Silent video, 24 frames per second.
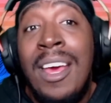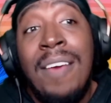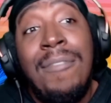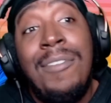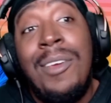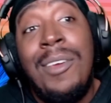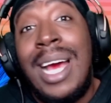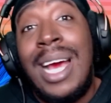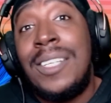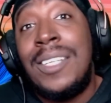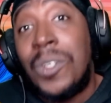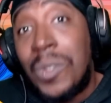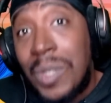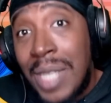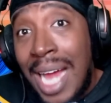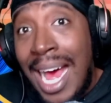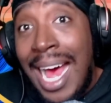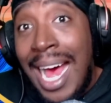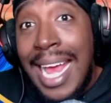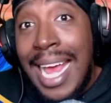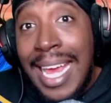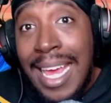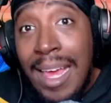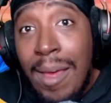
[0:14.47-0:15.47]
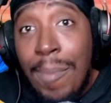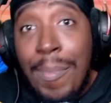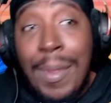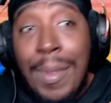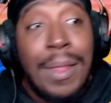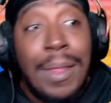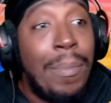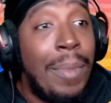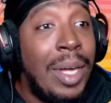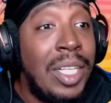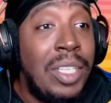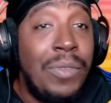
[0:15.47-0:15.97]
You guys are not hip in
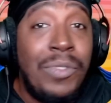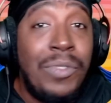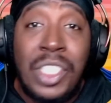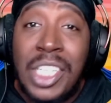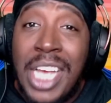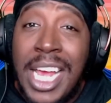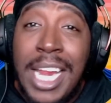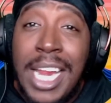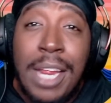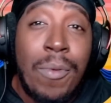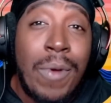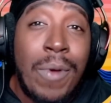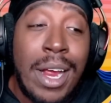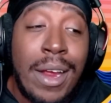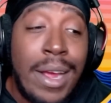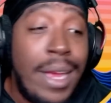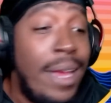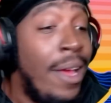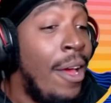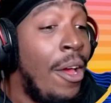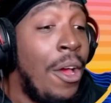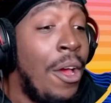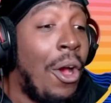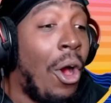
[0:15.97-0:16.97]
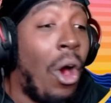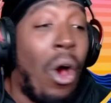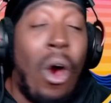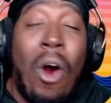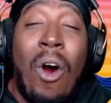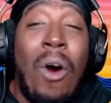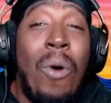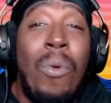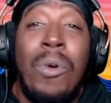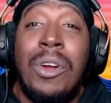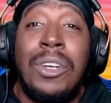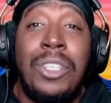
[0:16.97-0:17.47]
the month of January.
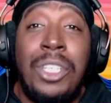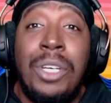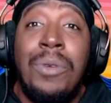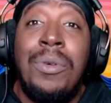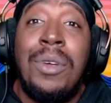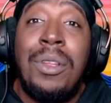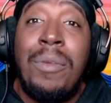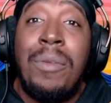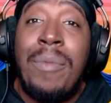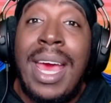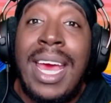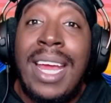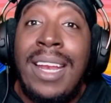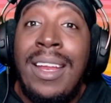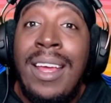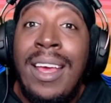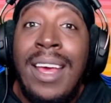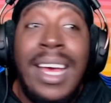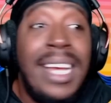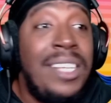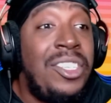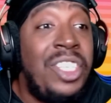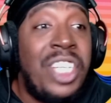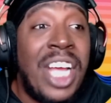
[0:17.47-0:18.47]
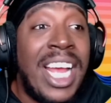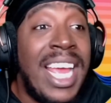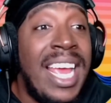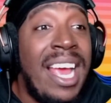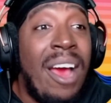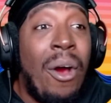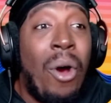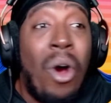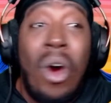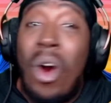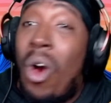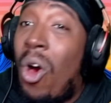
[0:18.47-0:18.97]
All we're doing, man, is checking
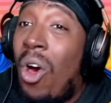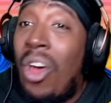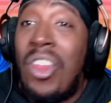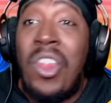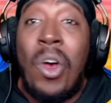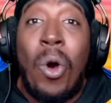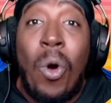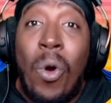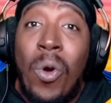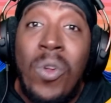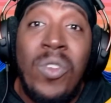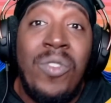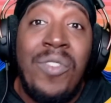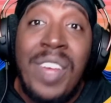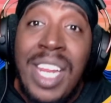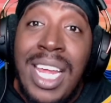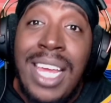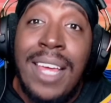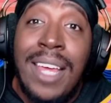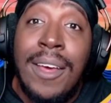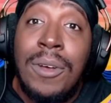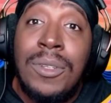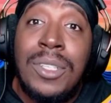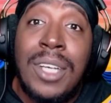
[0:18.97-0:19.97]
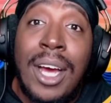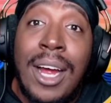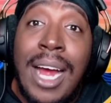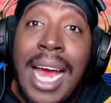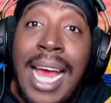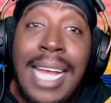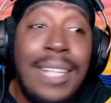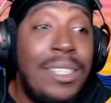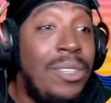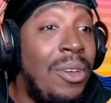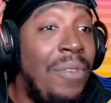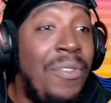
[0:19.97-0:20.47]
out all the old videos, all
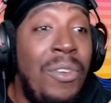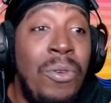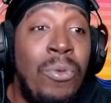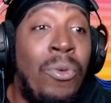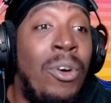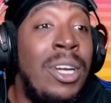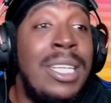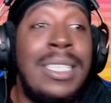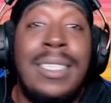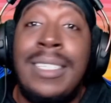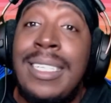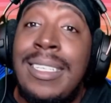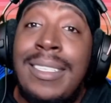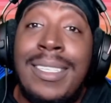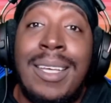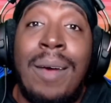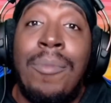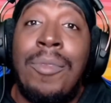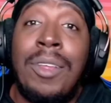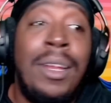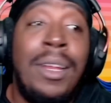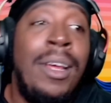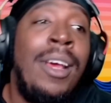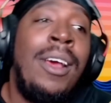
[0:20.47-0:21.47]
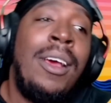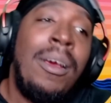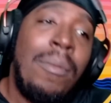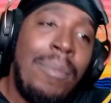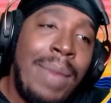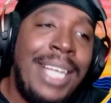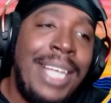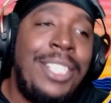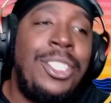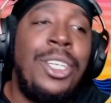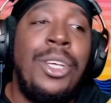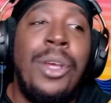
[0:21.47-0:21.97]
right? So if you want to see something,
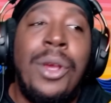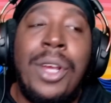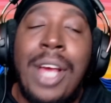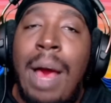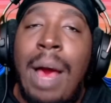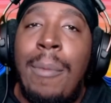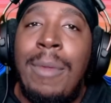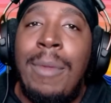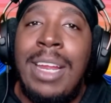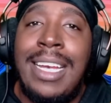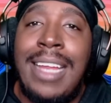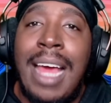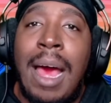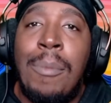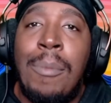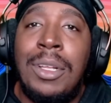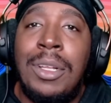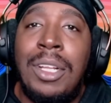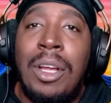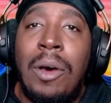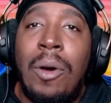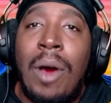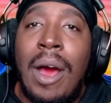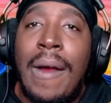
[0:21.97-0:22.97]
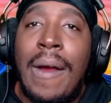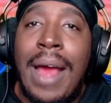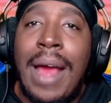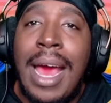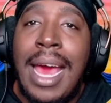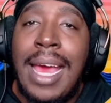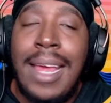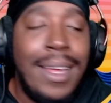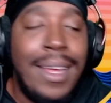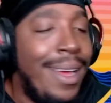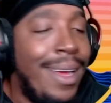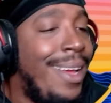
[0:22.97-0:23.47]
make sure you comment it down below, all
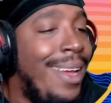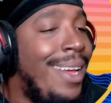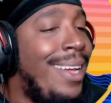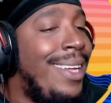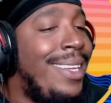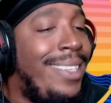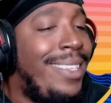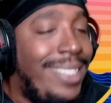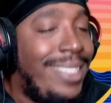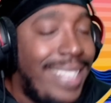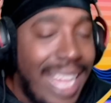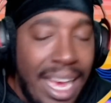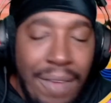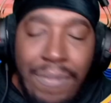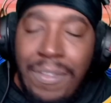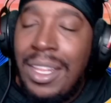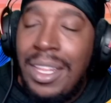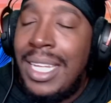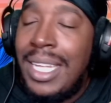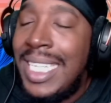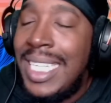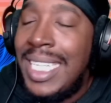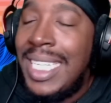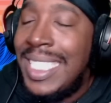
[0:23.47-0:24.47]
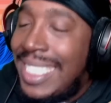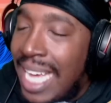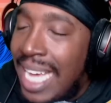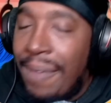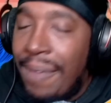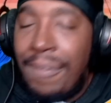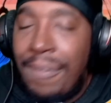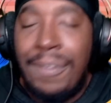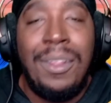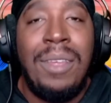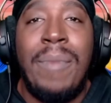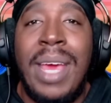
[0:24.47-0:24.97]
right?
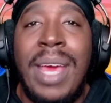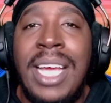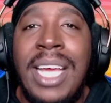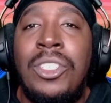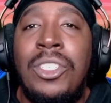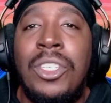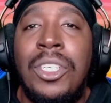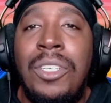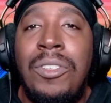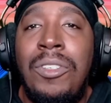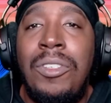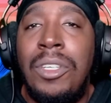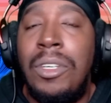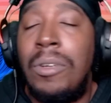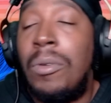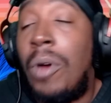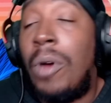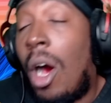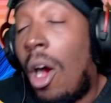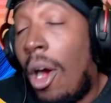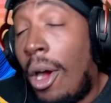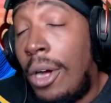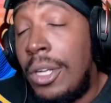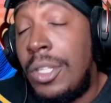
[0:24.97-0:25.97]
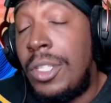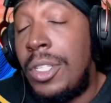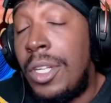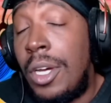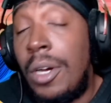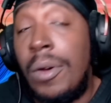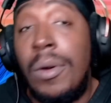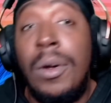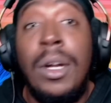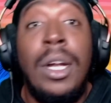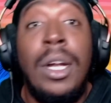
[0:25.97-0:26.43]
Definitely make sure you do. Also,